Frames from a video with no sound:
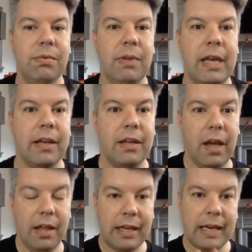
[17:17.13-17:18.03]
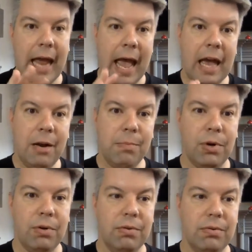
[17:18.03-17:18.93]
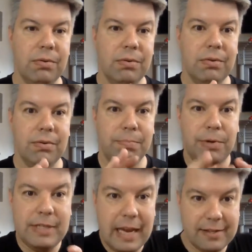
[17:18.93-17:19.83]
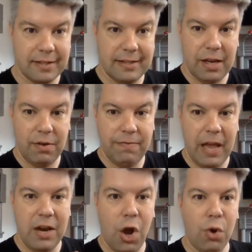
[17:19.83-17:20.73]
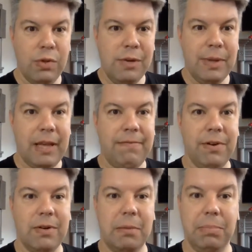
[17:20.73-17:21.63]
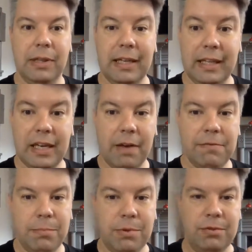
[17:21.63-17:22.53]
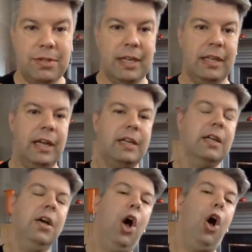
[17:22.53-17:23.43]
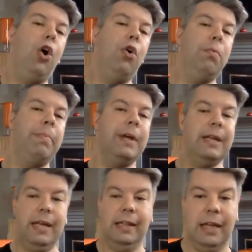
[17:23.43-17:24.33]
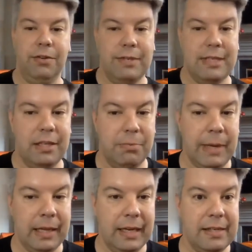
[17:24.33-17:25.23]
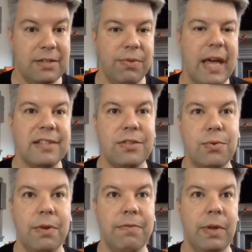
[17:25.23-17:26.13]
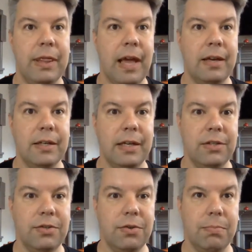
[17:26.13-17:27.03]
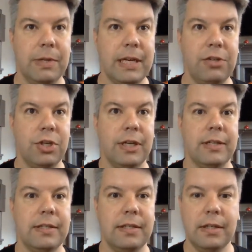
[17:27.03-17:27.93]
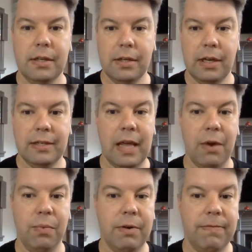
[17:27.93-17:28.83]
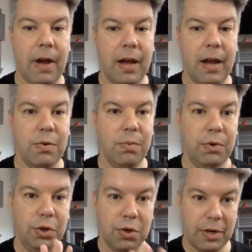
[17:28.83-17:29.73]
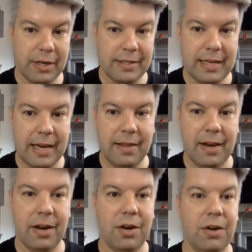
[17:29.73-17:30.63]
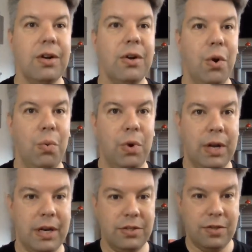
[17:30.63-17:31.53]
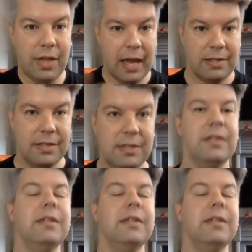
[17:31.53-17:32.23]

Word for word: like a like an animal protects itself, and only when they feel completely comfortable do they like open and let you see their belly. So that's sort of what that interpretation is: is that we're fine, you're gonna stay there, we're gonna do that,